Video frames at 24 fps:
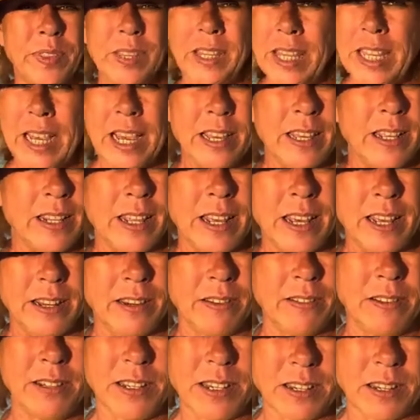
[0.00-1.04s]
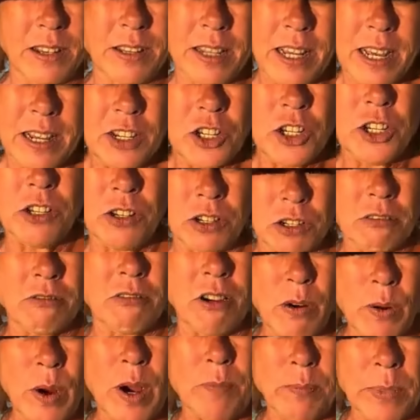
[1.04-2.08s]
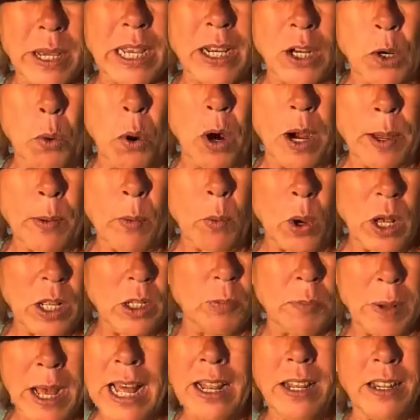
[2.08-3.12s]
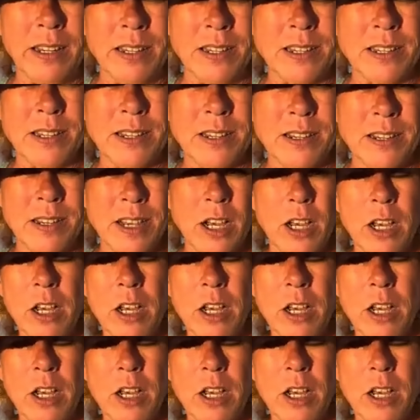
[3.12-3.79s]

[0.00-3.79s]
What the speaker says: They should grow up being quite well balanced.